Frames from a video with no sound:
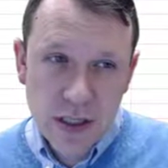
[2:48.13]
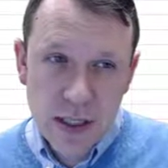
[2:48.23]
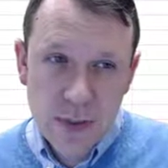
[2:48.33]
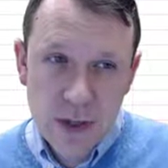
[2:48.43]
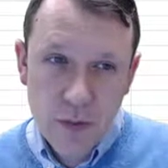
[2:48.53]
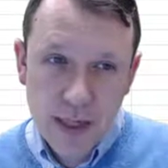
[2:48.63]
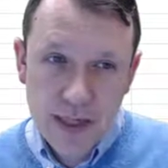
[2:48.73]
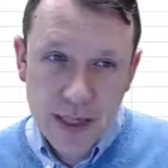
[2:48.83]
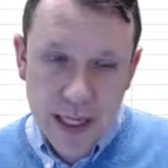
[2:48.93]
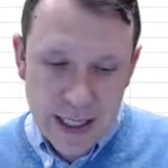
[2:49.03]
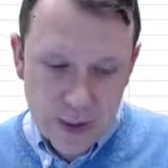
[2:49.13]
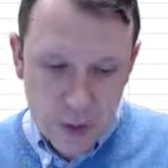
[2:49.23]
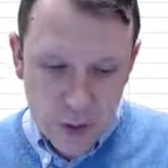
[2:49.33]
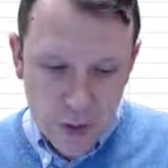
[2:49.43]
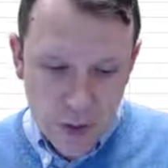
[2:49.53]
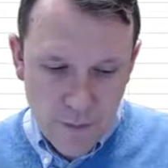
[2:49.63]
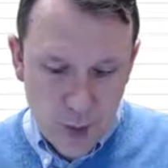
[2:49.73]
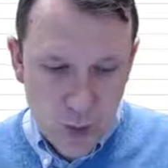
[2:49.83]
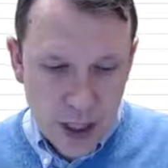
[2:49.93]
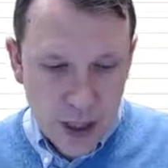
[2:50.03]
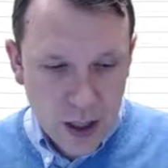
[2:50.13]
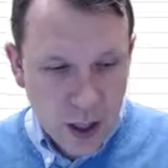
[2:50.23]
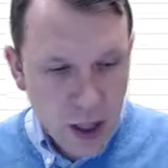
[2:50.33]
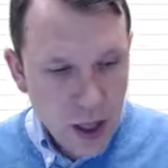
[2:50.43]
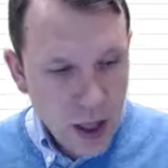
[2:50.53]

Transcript: it's going to be the rest of the days of the week